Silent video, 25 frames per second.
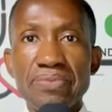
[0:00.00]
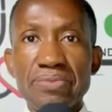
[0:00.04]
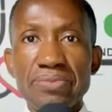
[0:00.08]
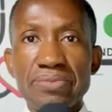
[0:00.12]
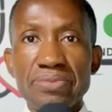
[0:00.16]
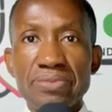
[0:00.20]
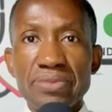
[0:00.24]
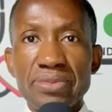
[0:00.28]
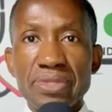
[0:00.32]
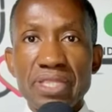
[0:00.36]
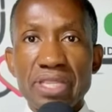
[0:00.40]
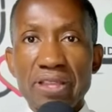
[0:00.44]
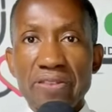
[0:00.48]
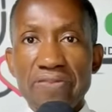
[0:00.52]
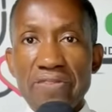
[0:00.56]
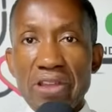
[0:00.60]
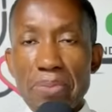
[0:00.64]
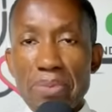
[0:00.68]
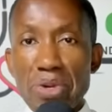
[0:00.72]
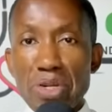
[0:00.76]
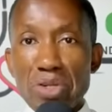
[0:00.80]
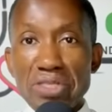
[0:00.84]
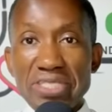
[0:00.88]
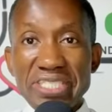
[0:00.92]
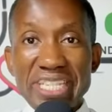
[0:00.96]

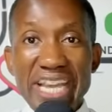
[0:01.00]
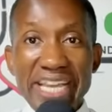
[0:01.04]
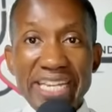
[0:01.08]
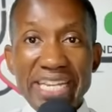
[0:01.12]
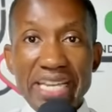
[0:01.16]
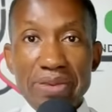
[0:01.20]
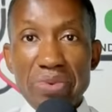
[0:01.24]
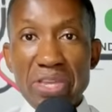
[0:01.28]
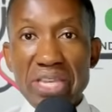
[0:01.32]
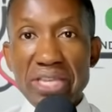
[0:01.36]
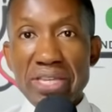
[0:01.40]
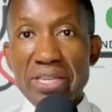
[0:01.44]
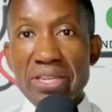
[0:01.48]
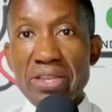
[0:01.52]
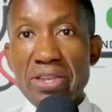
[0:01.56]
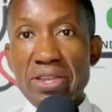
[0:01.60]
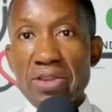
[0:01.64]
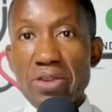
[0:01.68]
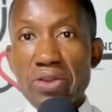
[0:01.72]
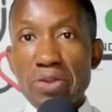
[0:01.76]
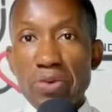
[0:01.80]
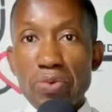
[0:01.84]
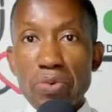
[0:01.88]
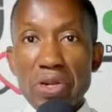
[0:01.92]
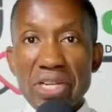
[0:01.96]
Pharmacodynamic,
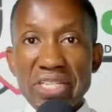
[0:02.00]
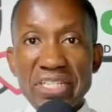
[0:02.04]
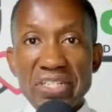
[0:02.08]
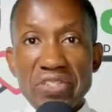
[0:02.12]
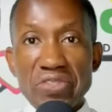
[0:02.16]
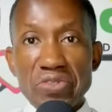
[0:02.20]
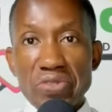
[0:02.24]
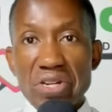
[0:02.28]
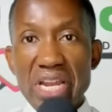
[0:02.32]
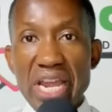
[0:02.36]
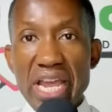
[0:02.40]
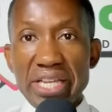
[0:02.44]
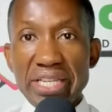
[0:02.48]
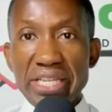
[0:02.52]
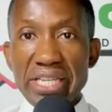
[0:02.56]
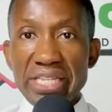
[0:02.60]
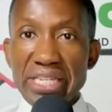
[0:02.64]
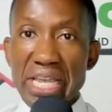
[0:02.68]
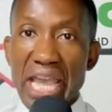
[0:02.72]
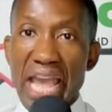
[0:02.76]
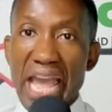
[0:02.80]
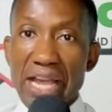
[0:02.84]
what a drug and